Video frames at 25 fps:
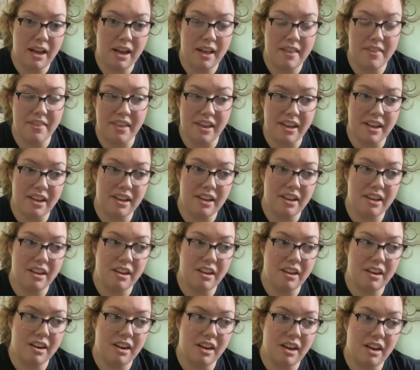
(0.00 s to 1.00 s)
And
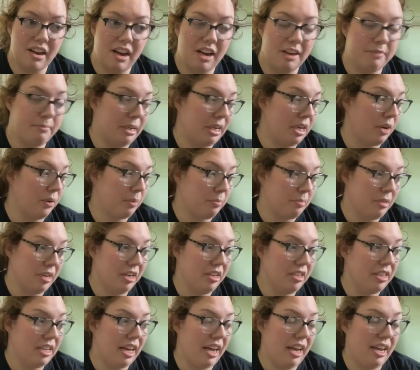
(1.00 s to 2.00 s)
then I've been going
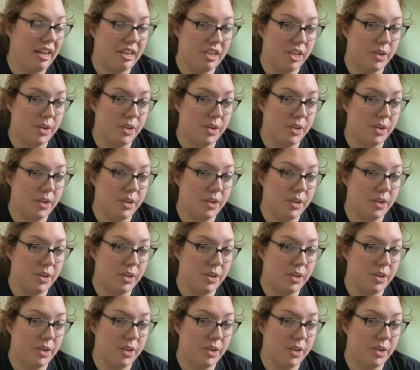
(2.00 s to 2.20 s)
beyond that